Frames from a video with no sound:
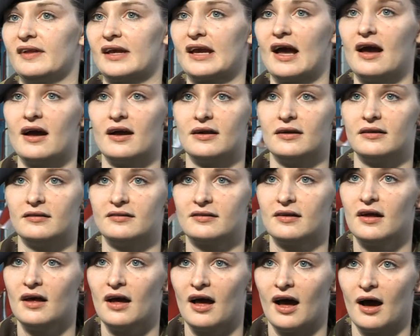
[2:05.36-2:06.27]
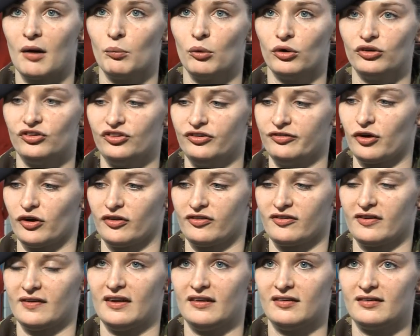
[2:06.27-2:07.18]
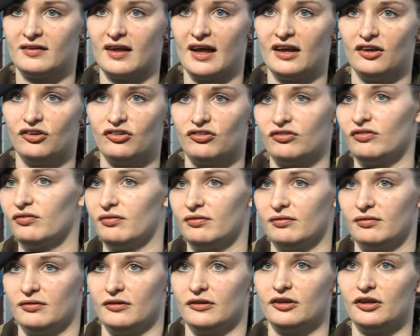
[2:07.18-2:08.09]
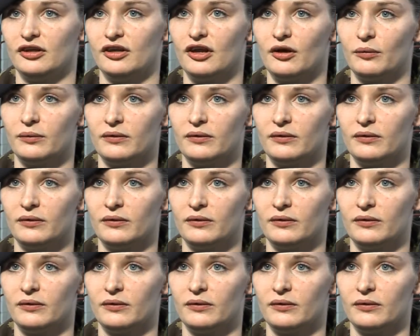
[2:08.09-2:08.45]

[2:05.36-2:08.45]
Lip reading: guys, and once you've got to this stage, you know,